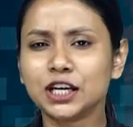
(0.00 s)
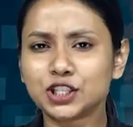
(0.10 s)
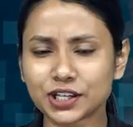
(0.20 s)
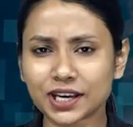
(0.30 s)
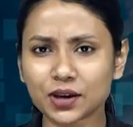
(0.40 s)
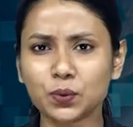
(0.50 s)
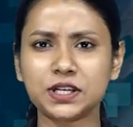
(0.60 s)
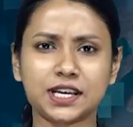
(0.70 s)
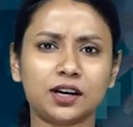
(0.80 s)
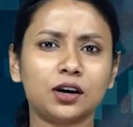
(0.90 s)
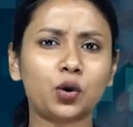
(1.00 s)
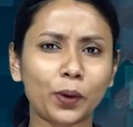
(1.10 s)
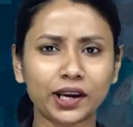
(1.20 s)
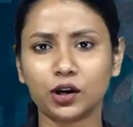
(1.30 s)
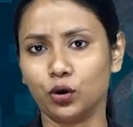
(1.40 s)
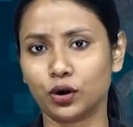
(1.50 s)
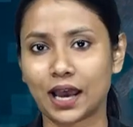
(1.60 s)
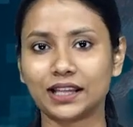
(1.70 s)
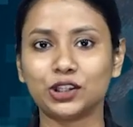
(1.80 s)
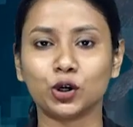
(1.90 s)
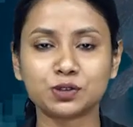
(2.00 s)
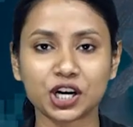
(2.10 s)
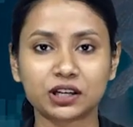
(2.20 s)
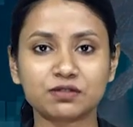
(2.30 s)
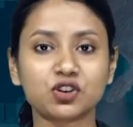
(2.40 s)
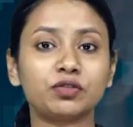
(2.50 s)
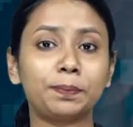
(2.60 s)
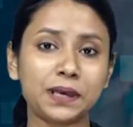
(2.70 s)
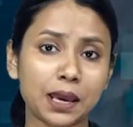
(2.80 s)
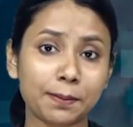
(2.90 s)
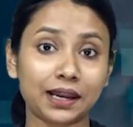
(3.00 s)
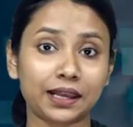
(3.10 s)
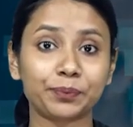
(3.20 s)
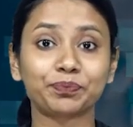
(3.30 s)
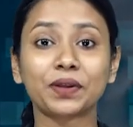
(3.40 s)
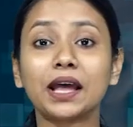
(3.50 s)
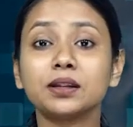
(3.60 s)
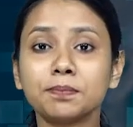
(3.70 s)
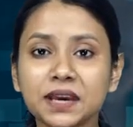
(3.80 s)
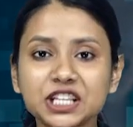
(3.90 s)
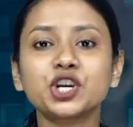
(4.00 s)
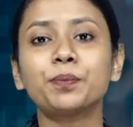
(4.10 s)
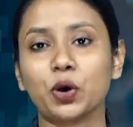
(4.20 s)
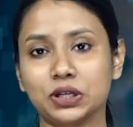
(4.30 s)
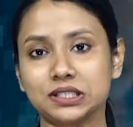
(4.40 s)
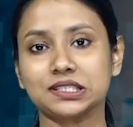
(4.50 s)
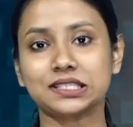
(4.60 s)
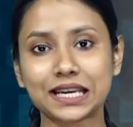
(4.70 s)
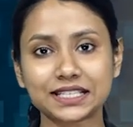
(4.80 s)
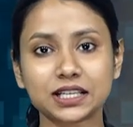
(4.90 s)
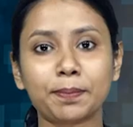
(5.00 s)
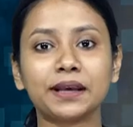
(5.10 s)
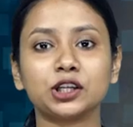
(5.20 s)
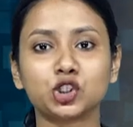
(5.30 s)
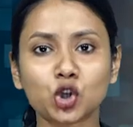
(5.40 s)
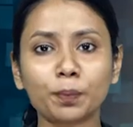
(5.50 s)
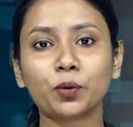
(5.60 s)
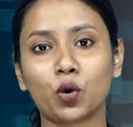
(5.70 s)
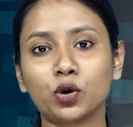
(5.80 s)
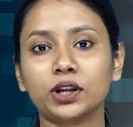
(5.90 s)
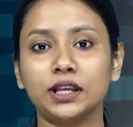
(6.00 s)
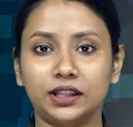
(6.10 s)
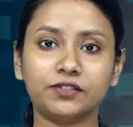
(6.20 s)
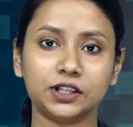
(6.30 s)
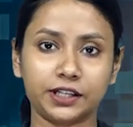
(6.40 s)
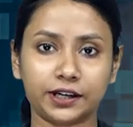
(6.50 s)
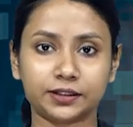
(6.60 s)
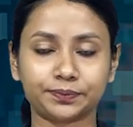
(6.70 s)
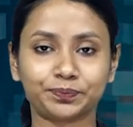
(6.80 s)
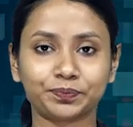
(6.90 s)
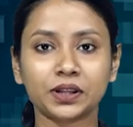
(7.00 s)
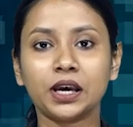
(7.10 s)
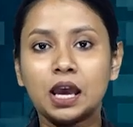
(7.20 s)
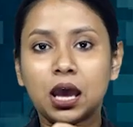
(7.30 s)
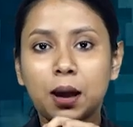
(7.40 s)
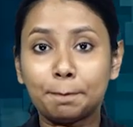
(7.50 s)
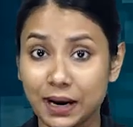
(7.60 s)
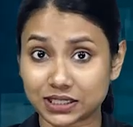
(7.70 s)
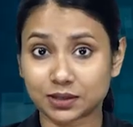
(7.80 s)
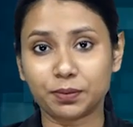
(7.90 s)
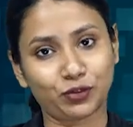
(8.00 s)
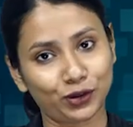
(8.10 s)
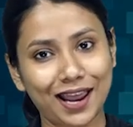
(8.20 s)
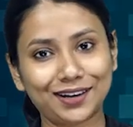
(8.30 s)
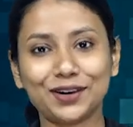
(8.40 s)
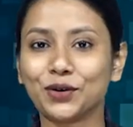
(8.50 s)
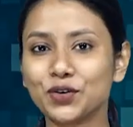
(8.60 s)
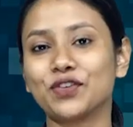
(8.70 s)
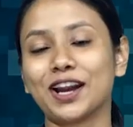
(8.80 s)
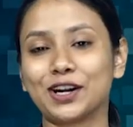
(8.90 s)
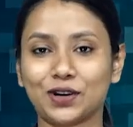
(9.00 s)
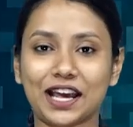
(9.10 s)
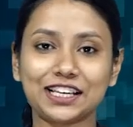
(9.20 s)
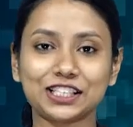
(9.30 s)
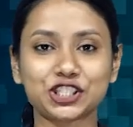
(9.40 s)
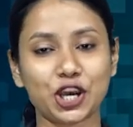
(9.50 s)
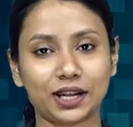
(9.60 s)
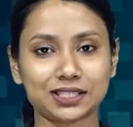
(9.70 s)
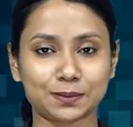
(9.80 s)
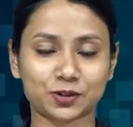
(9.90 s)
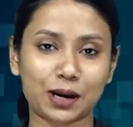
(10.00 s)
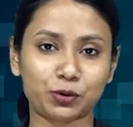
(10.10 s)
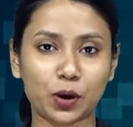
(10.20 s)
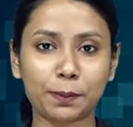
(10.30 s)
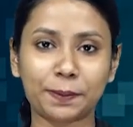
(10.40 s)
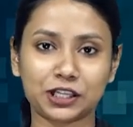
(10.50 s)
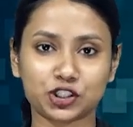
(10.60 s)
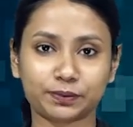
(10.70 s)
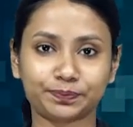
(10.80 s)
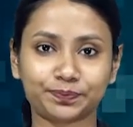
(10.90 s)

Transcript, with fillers: Today, we take a quick look at the objectives of the P M L A and the major points stated by the top court in the verdict. But before that, don't forget to like, share and subscribe to our page.